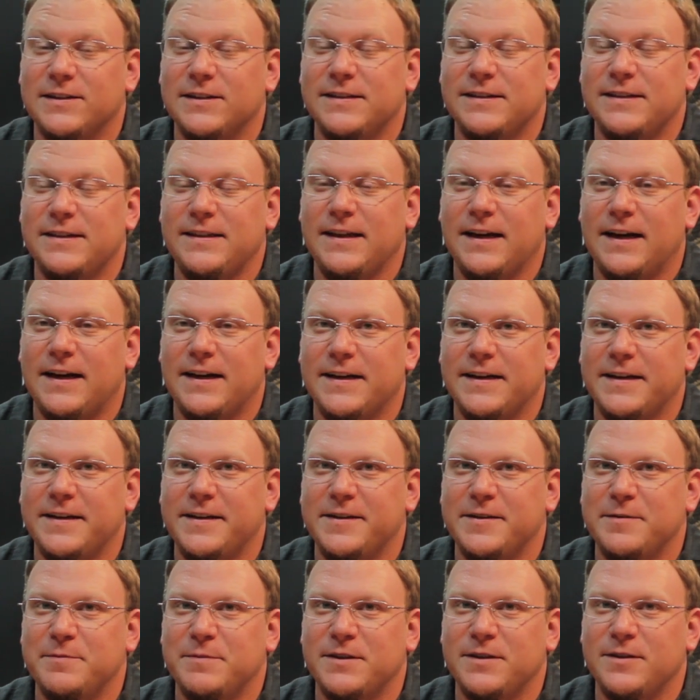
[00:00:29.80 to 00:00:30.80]
Maloney. I
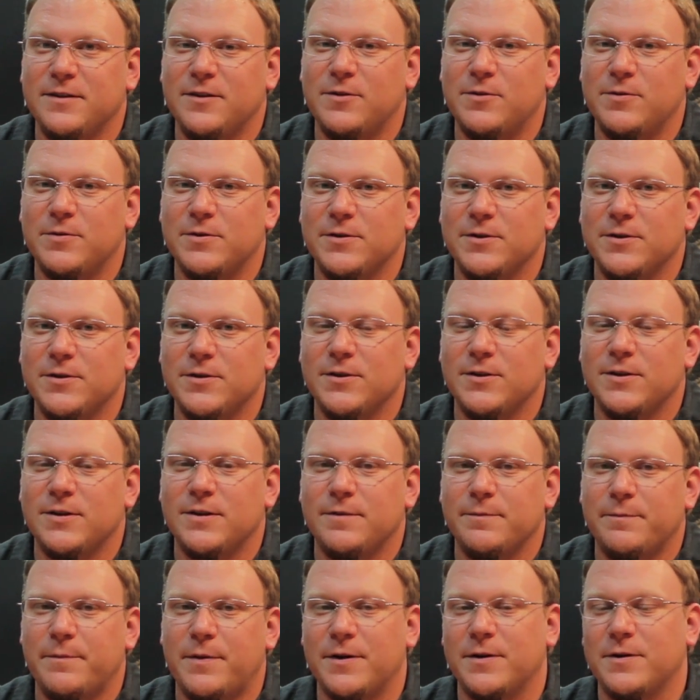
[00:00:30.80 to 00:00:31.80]
am the
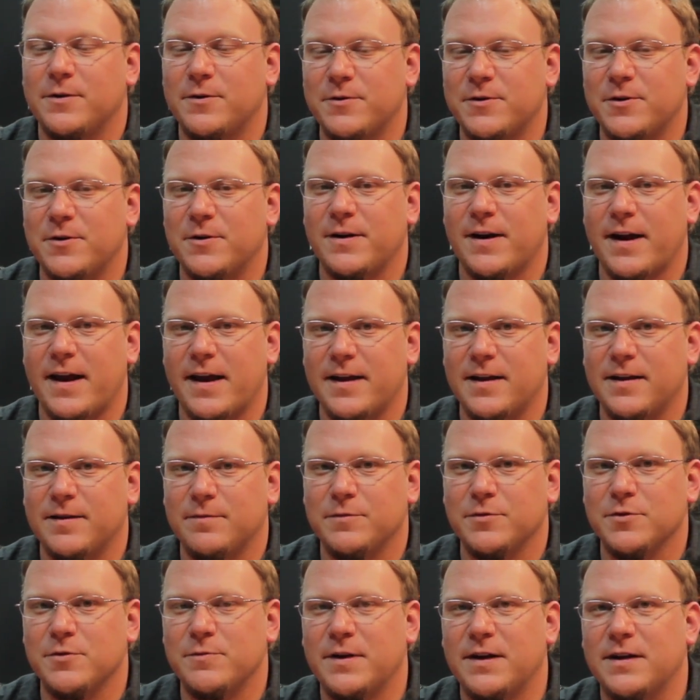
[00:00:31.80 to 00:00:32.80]
part owner
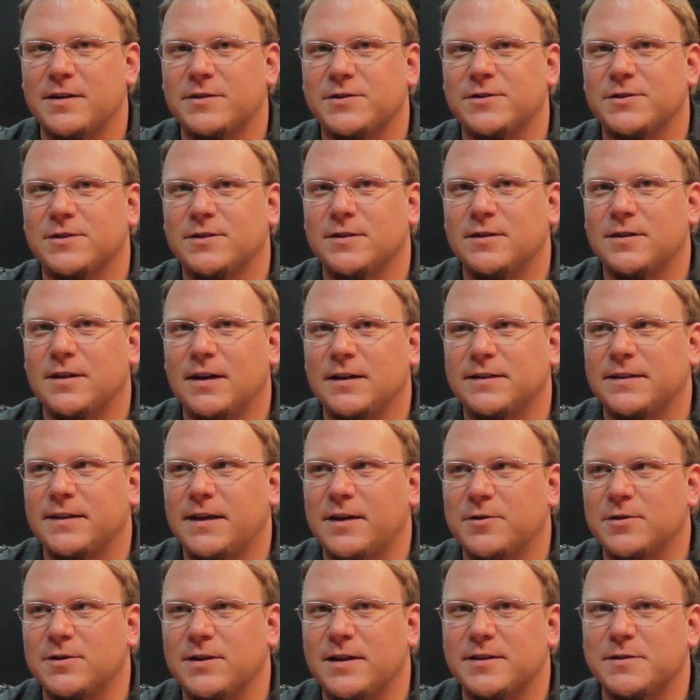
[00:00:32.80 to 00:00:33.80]
and brewmaster at the
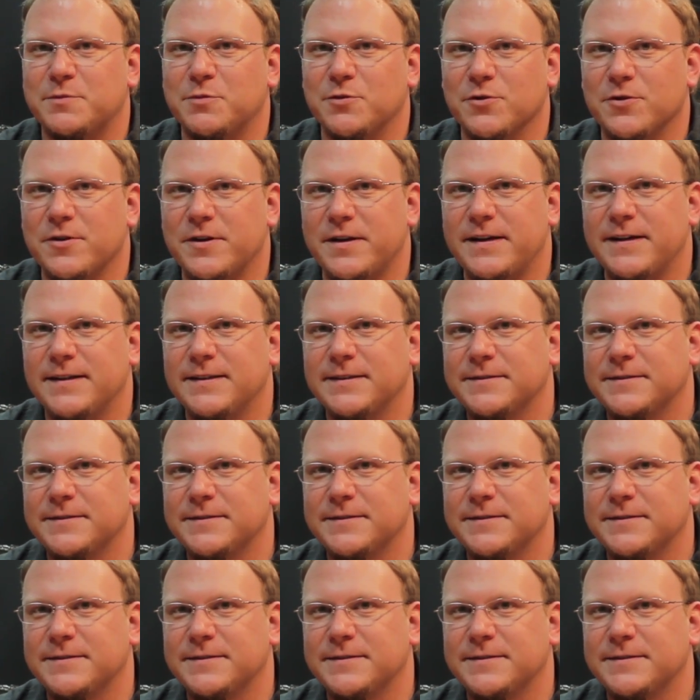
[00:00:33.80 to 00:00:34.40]
Hourglass Brewery.